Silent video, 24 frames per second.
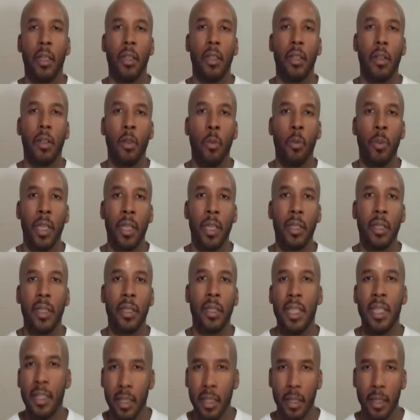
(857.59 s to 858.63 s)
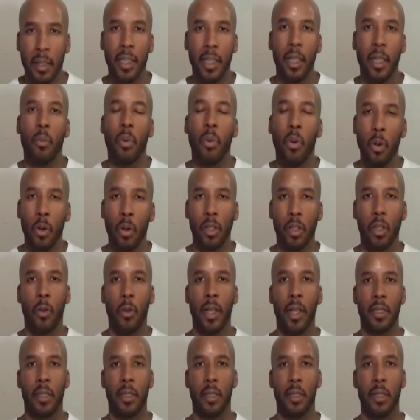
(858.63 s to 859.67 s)
These are the important
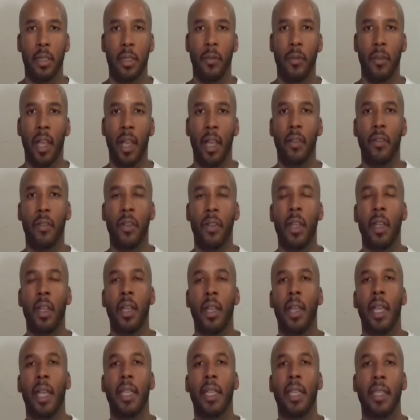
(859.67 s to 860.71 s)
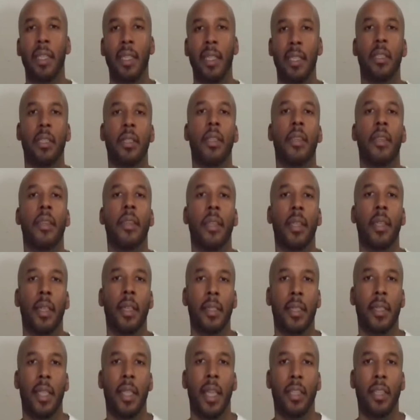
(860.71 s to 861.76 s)
questions of life, and these are the
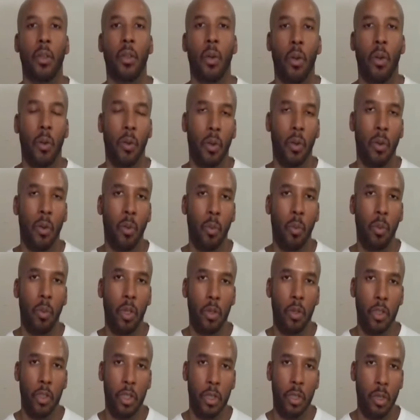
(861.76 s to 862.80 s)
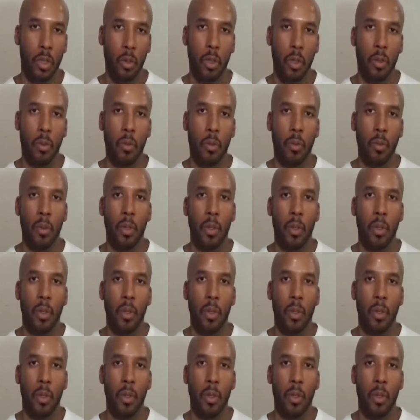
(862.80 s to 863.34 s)
things that the oracle will show you.